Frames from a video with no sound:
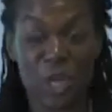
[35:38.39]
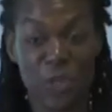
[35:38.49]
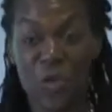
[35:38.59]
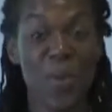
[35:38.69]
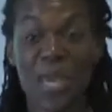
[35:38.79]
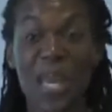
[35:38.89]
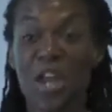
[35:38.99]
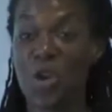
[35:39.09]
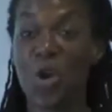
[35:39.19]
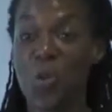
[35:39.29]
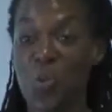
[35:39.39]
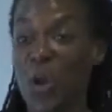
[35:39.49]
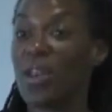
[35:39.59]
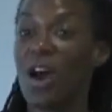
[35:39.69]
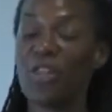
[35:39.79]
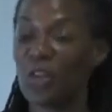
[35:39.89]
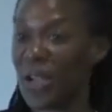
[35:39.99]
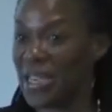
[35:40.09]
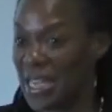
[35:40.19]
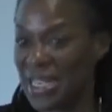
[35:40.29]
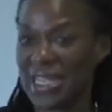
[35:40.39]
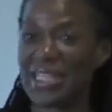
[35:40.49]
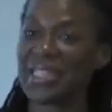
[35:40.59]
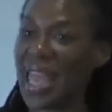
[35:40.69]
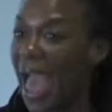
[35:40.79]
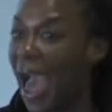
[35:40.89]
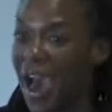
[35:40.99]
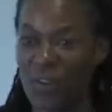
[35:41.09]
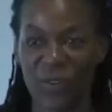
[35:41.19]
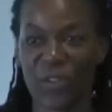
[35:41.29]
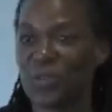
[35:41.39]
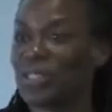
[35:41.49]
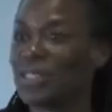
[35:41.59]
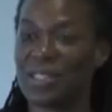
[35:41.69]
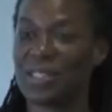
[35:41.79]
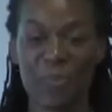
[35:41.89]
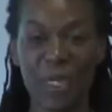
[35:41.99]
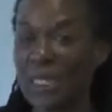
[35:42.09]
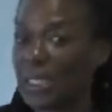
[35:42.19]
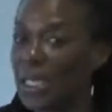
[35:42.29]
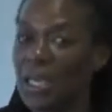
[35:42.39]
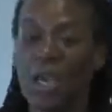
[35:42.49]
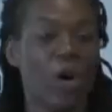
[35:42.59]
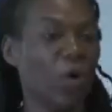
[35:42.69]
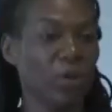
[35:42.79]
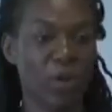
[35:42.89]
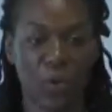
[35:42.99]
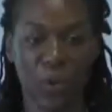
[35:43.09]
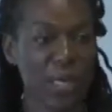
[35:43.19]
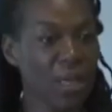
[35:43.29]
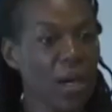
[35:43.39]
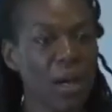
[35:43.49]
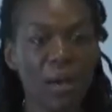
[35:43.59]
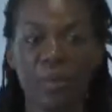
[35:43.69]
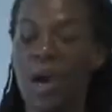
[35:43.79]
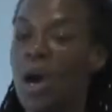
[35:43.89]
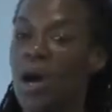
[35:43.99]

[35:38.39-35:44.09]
you may not know what other identities they have, whether it's a disability or low income,